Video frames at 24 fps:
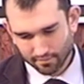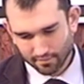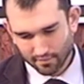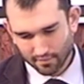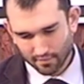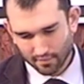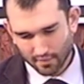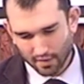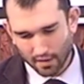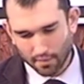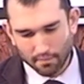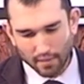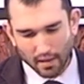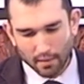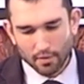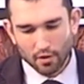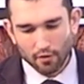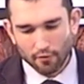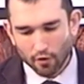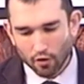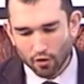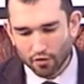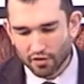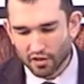And maybe
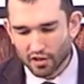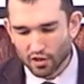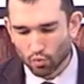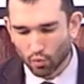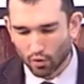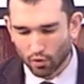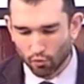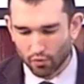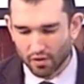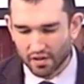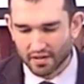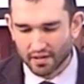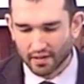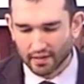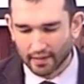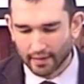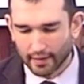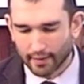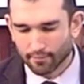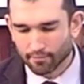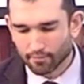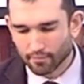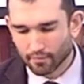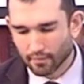you've heard this one
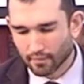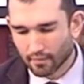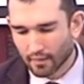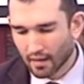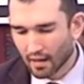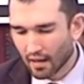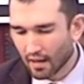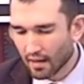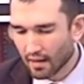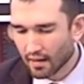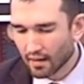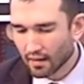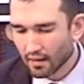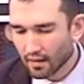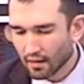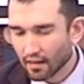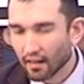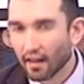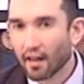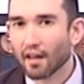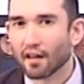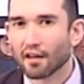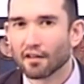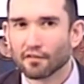recently.
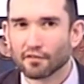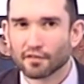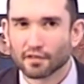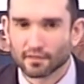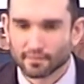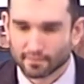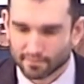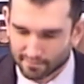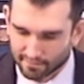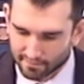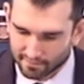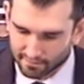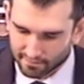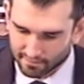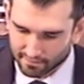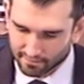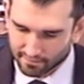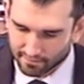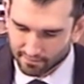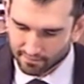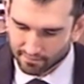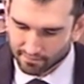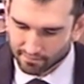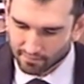Love
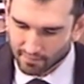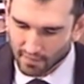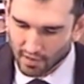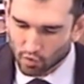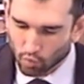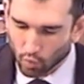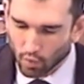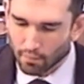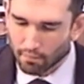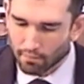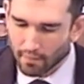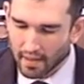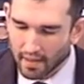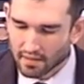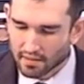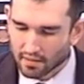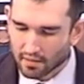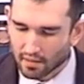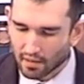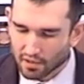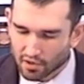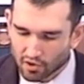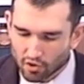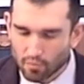is what makes
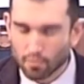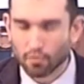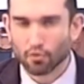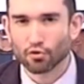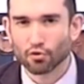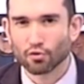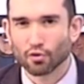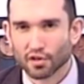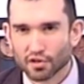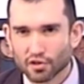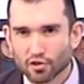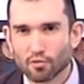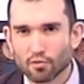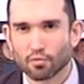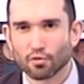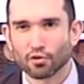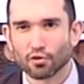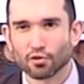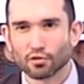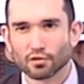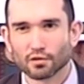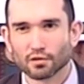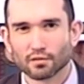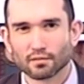a Subaru a
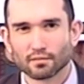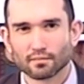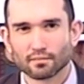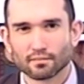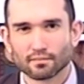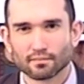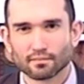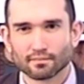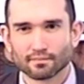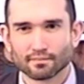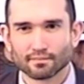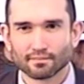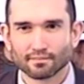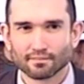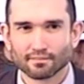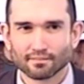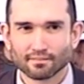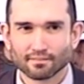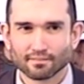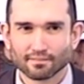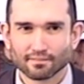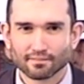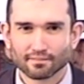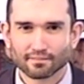Subaru.
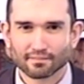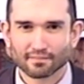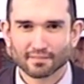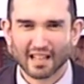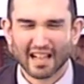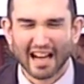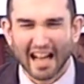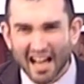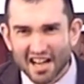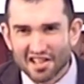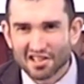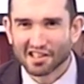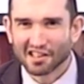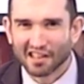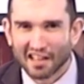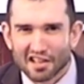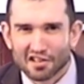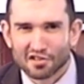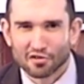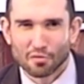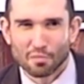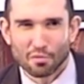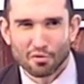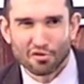And I actually like
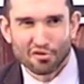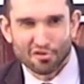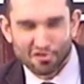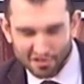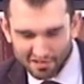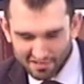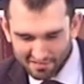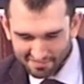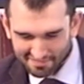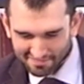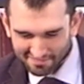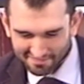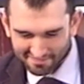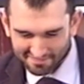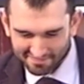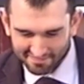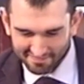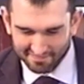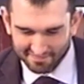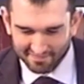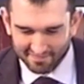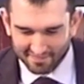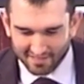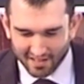Subaru.
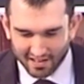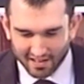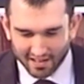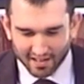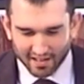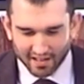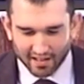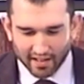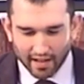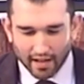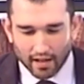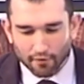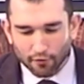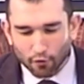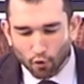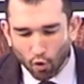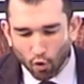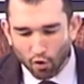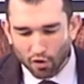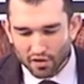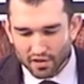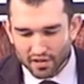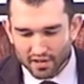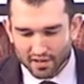And of
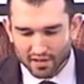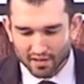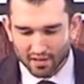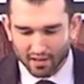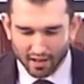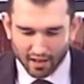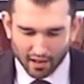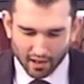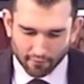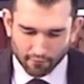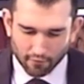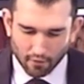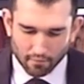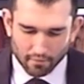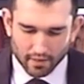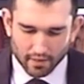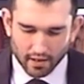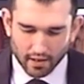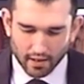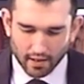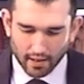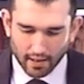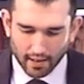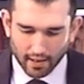course, from
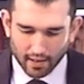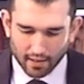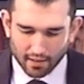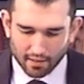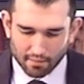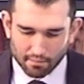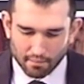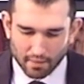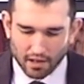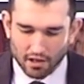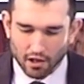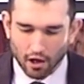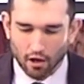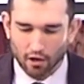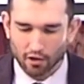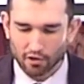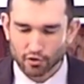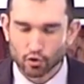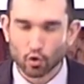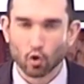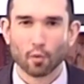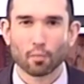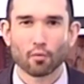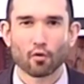the McDonald's
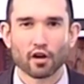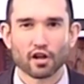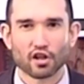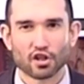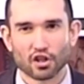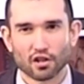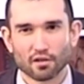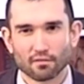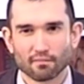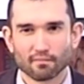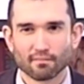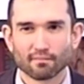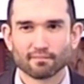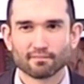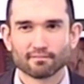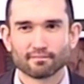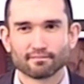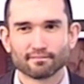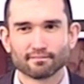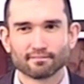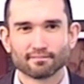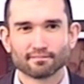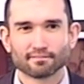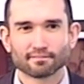Corporation,
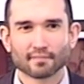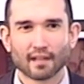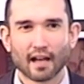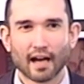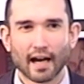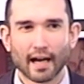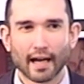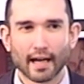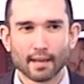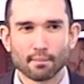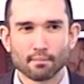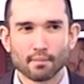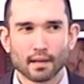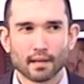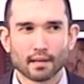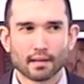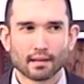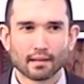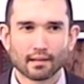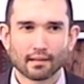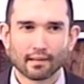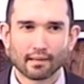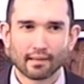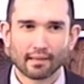I'm
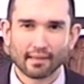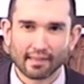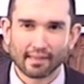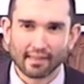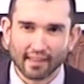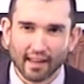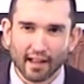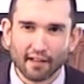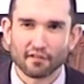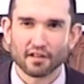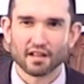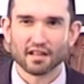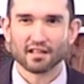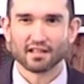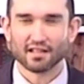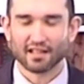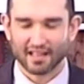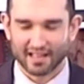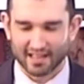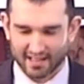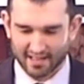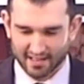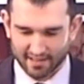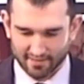loving it.